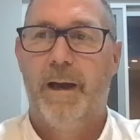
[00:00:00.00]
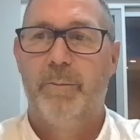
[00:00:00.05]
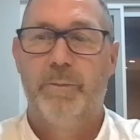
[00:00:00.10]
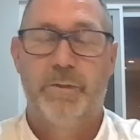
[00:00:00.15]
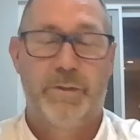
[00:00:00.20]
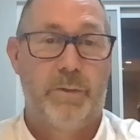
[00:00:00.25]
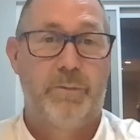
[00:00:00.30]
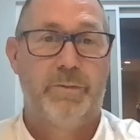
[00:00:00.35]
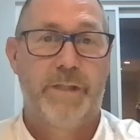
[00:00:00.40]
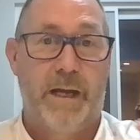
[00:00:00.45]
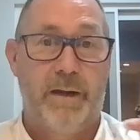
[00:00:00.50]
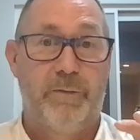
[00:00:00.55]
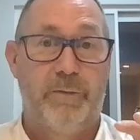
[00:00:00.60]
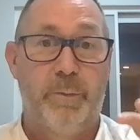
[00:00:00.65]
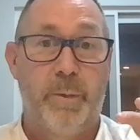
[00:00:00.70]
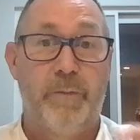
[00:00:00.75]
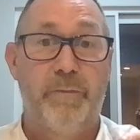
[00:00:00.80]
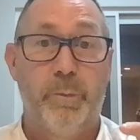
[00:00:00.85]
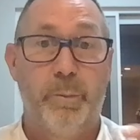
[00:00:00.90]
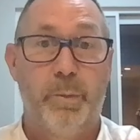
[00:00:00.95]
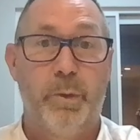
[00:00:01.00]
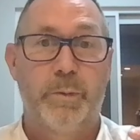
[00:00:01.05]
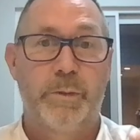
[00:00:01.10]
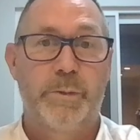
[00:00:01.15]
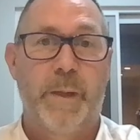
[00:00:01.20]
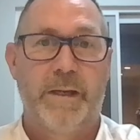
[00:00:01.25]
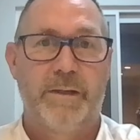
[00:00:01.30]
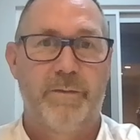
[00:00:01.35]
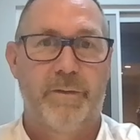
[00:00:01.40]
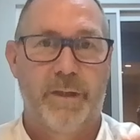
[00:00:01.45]
Um, so Saudi, from a
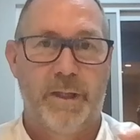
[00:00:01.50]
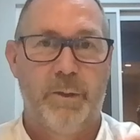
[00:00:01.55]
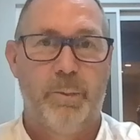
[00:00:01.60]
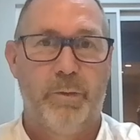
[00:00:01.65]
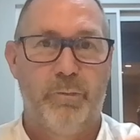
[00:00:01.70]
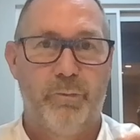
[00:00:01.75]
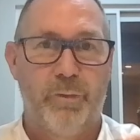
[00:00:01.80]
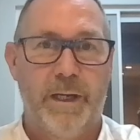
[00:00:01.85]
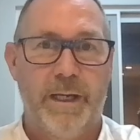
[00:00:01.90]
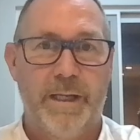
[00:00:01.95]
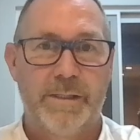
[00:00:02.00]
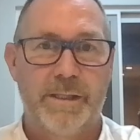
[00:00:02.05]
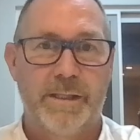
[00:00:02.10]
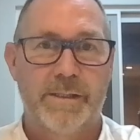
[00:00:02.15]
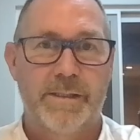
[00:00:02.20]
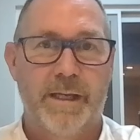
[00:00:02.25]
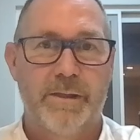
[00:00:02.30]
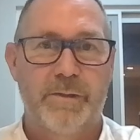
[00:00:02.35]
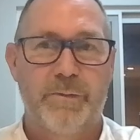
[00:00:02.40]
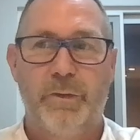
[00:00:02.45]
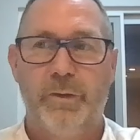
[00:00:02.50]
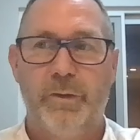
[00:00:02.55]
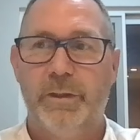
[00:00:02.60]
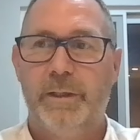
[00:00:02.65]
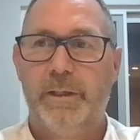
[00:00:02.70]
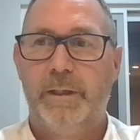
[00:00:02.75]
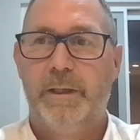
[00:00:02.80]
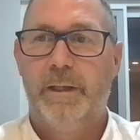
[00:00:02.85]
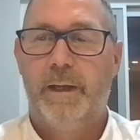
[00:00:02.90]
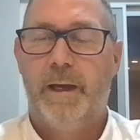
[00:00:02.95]
football perspective, I think will be really
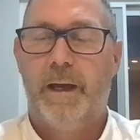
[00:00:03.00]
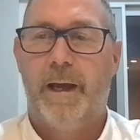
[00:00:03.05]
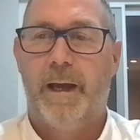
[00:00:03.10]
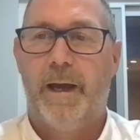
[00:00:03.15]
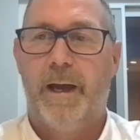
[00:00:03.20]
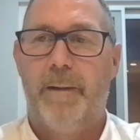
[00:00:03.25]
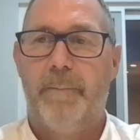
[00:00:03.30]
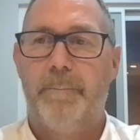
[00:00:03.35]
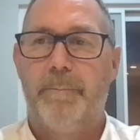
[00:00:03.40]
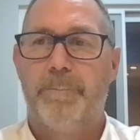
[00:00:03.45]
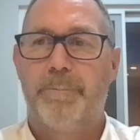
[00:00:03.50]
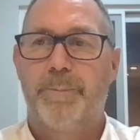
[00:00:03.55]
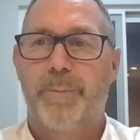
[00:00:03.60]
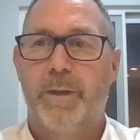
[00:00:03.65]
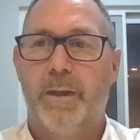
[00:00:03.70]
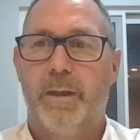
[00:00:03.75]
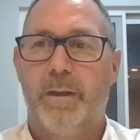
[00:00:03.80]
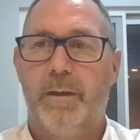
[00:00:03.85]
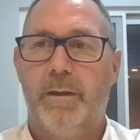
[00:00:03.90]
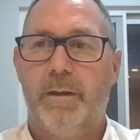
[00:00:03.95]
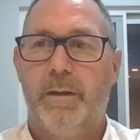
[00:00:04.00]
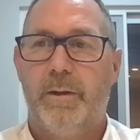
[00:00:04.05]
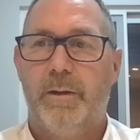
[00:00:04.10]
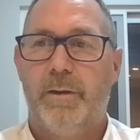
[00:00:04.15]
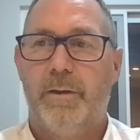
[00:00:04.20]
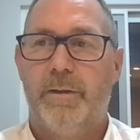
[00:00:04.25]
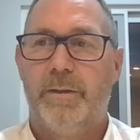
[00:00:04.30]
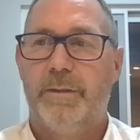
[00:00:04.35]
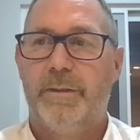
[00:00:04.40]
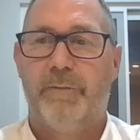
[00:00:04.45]
successful. Um,
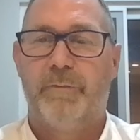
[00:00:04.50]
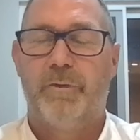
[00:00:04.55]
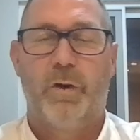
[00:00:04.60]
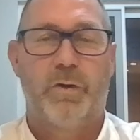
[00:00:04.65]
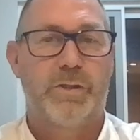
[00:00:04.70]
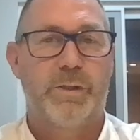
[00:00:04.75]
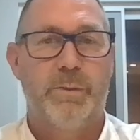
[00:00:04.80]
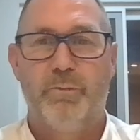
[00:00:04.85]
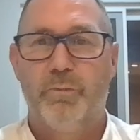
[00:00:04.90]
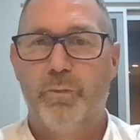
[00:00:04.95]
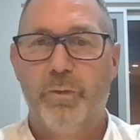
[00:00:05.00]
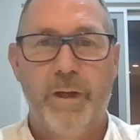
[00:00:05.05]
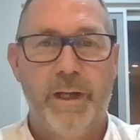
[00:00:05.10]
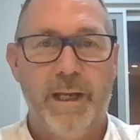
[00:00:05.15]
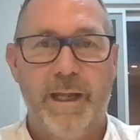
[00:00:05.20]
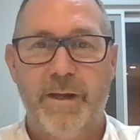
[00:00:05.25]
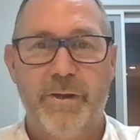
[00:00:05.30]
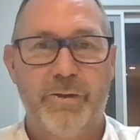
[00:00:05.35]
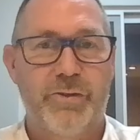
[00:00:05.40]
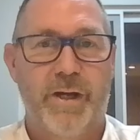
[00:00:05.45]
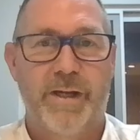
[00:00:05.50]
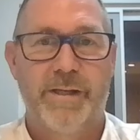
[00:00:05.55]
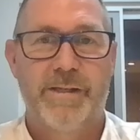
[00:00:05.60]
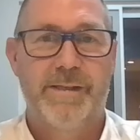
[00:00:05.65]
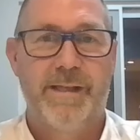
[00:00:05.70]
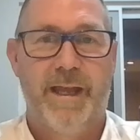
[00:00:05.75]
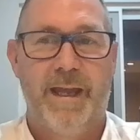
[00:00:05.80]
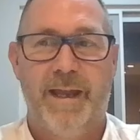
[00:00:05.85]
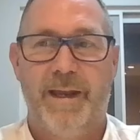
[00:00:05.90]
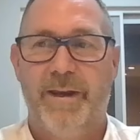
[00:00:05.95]
They've got some really
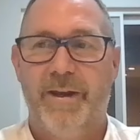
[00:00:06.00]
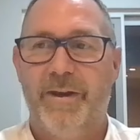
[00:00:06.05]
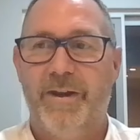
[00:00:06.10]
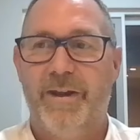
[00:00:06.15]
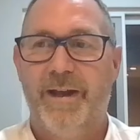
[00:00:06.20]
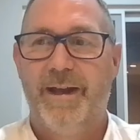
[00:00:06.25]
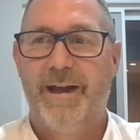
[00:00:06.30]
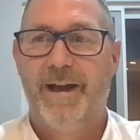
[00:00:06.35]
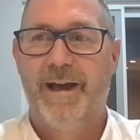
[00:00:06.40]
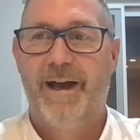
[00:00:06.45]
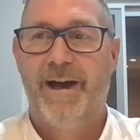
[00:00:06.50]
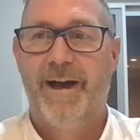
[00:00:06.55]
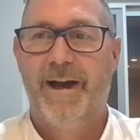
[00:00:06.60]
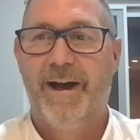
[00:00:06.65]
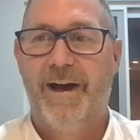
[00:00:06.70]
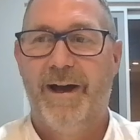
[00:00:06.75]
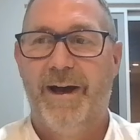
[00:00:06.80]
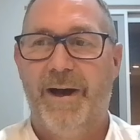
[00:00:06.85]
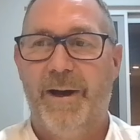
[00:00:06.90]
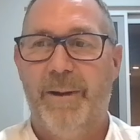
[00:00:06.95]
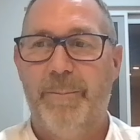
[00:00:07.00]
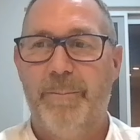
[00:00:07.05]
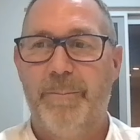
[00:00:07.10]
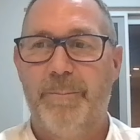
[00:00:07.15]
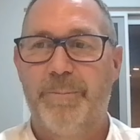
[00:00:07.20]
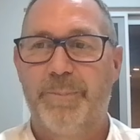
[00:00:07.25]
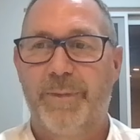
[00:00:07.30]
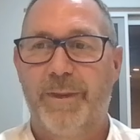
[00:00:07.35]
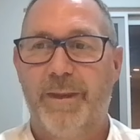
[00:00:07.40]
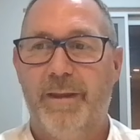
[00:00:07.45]
interesting
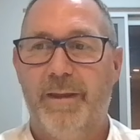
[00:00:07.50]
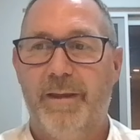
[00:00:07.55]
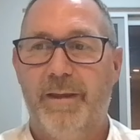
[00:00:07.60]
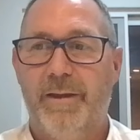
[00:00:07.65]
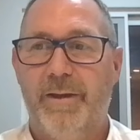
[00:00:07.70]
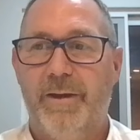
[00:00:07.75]
um,